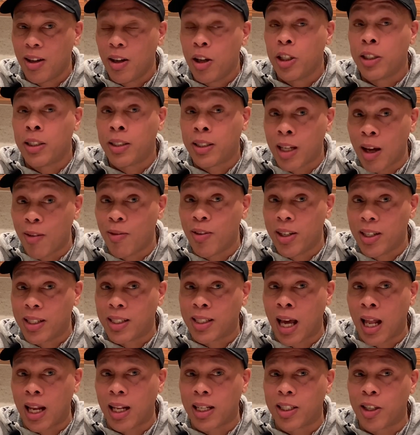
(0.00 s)
7 in
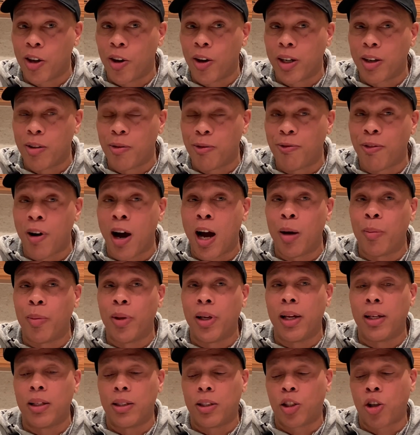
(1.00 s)
solitary
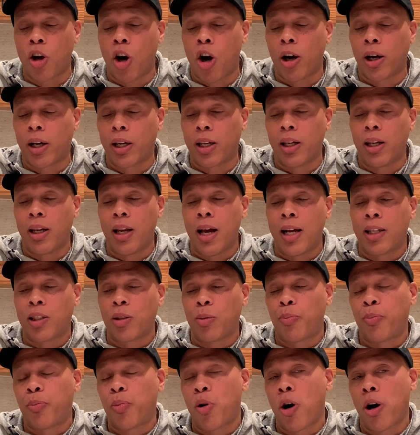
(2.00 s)
confinement, targeted as a
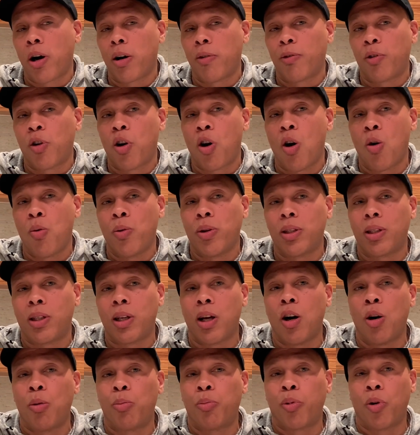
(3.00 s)
part of
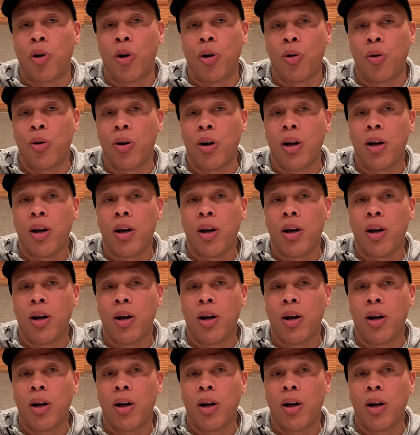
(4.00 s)
COINTELPRO.